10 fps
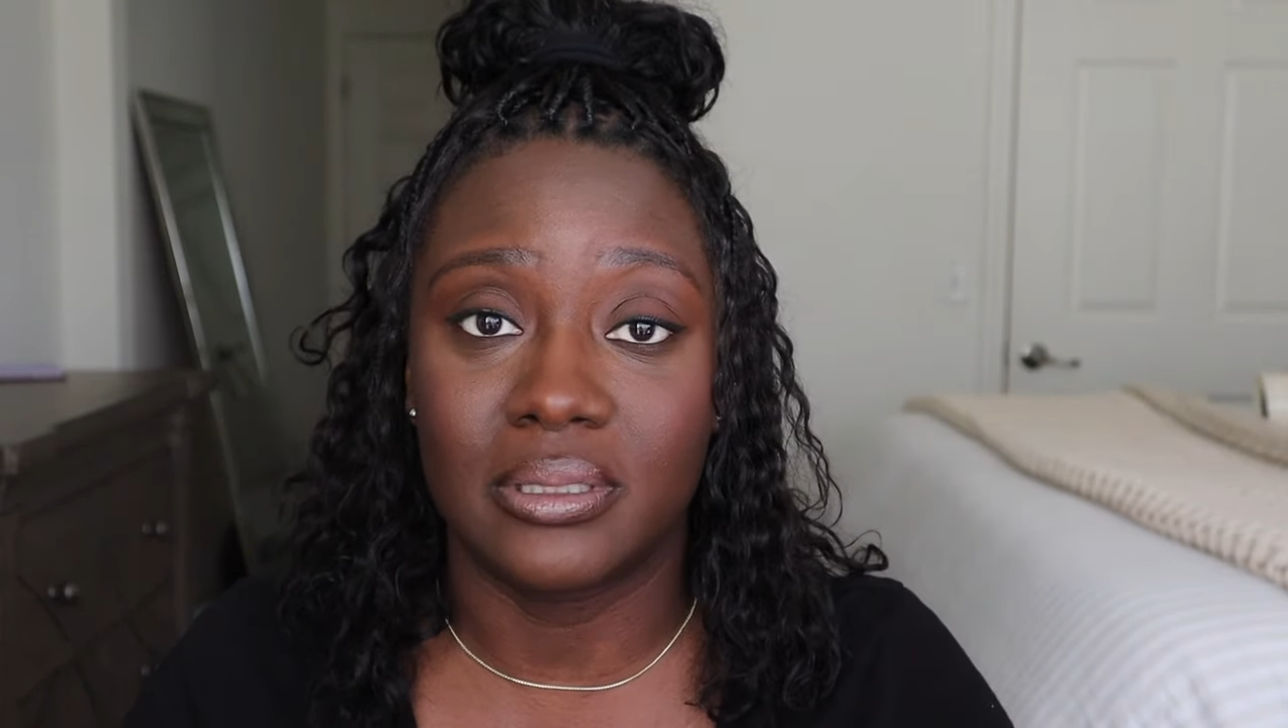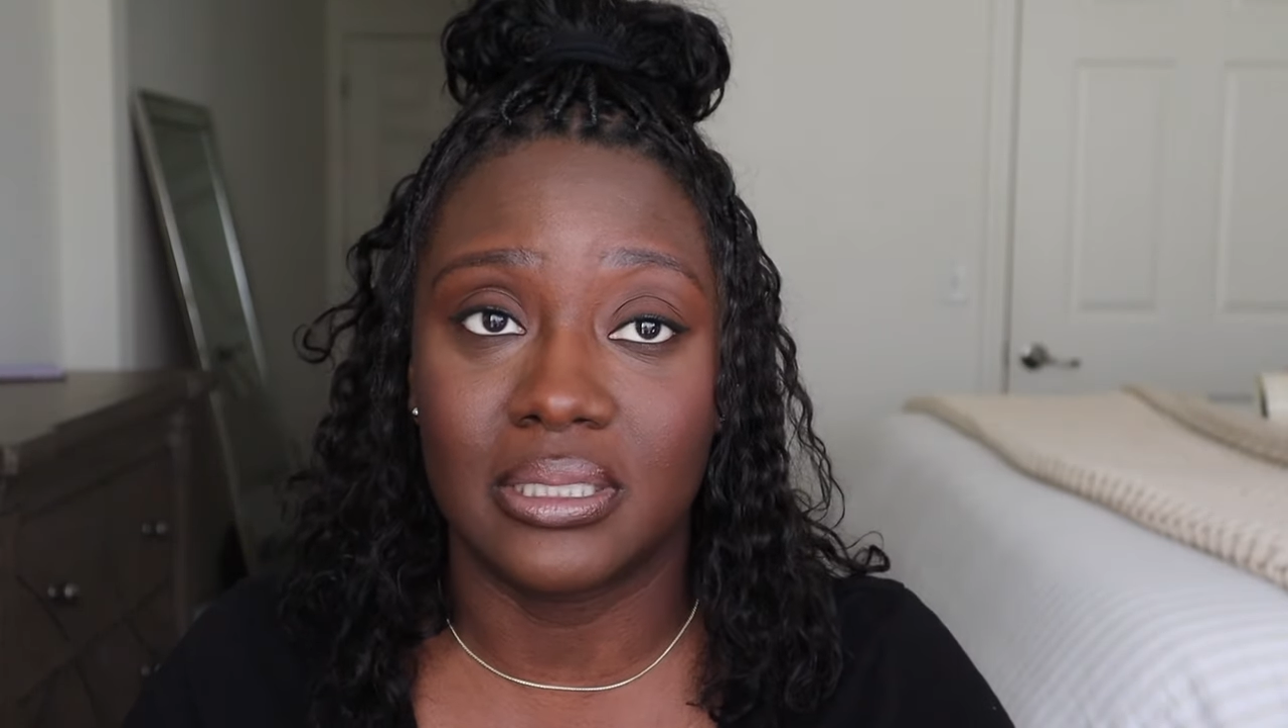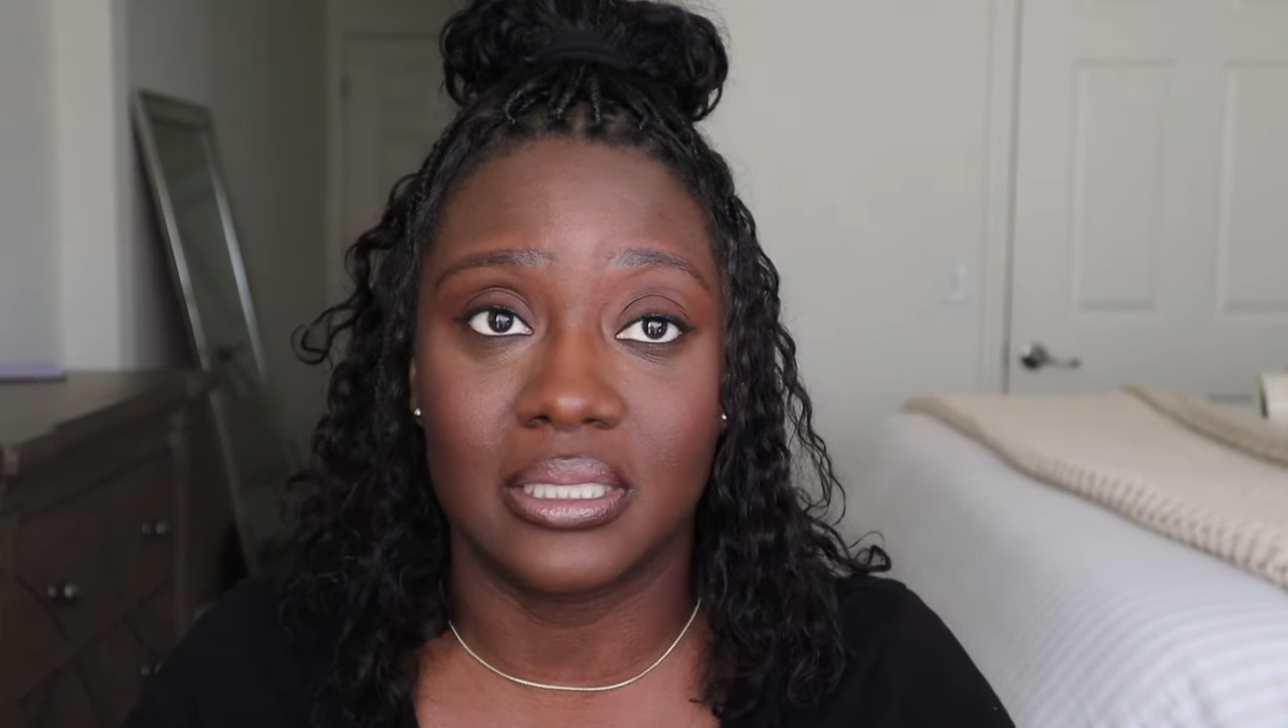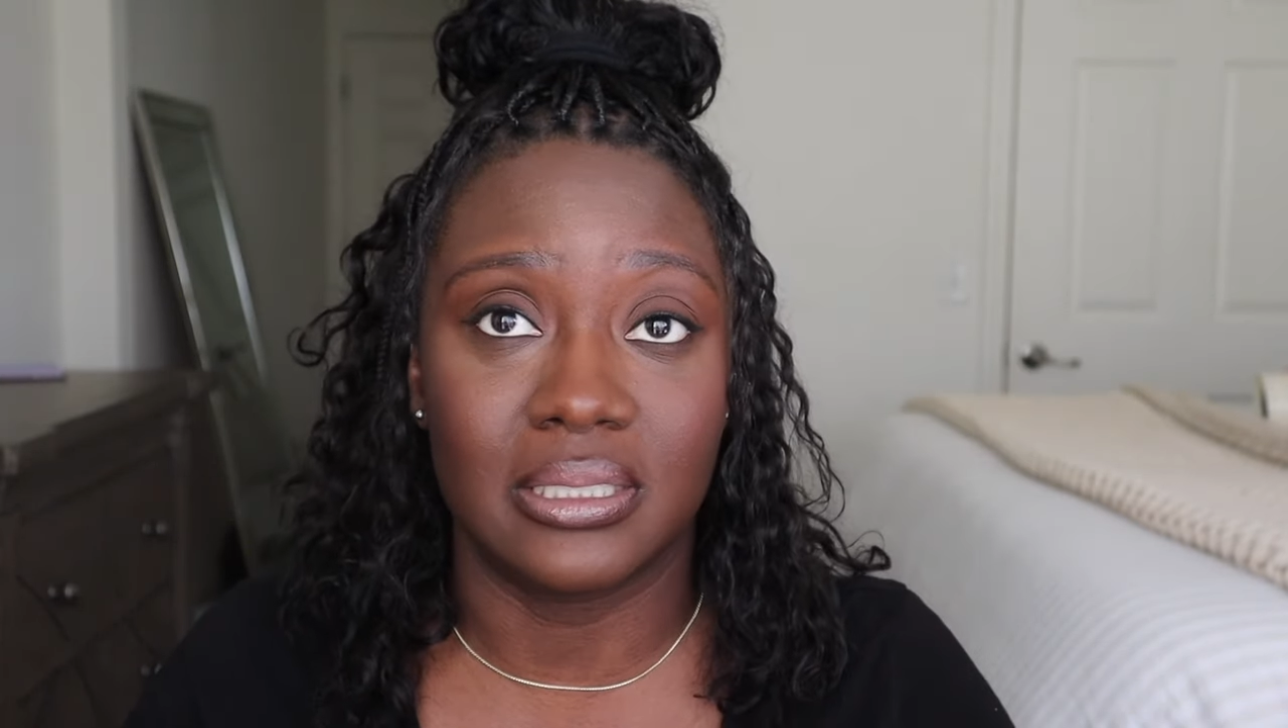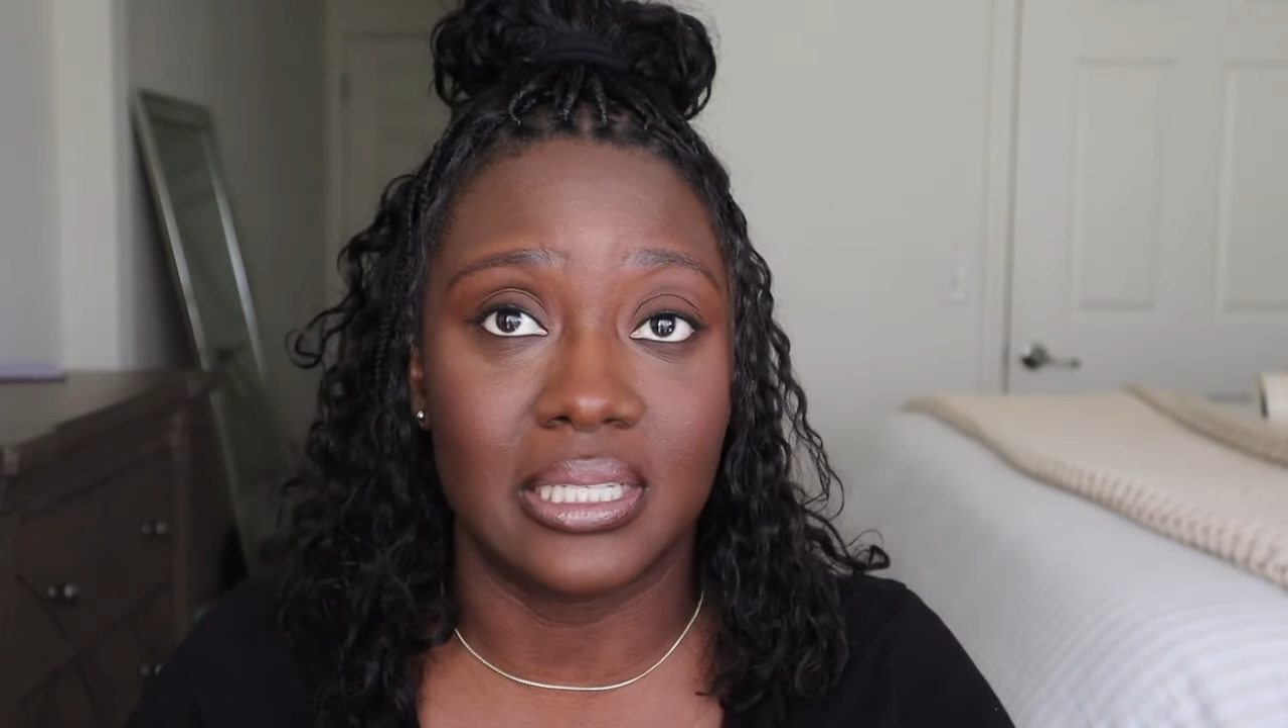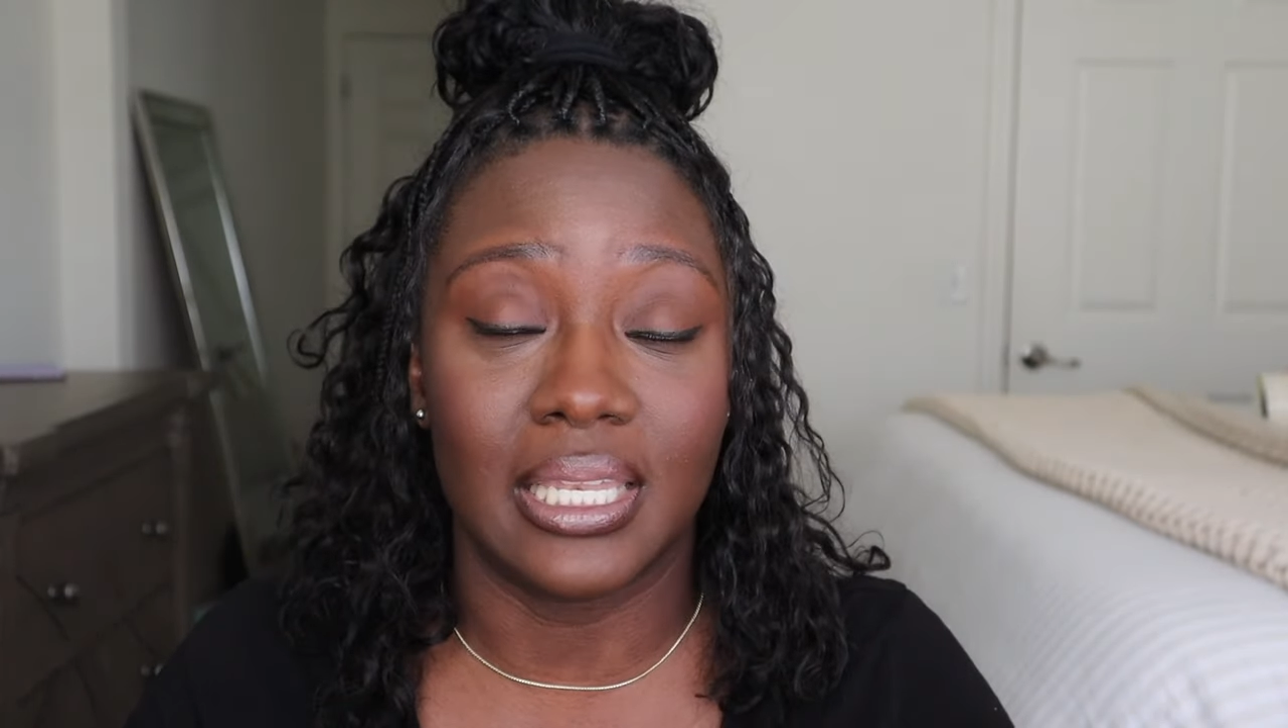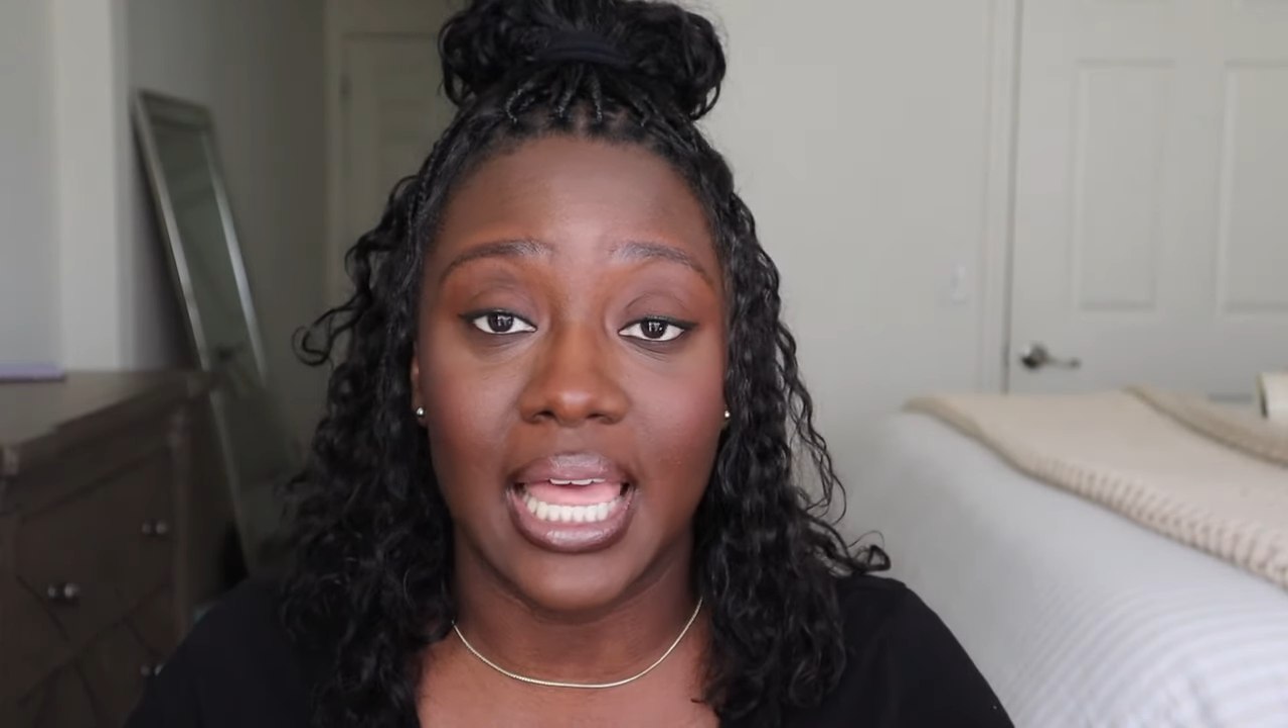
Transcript: since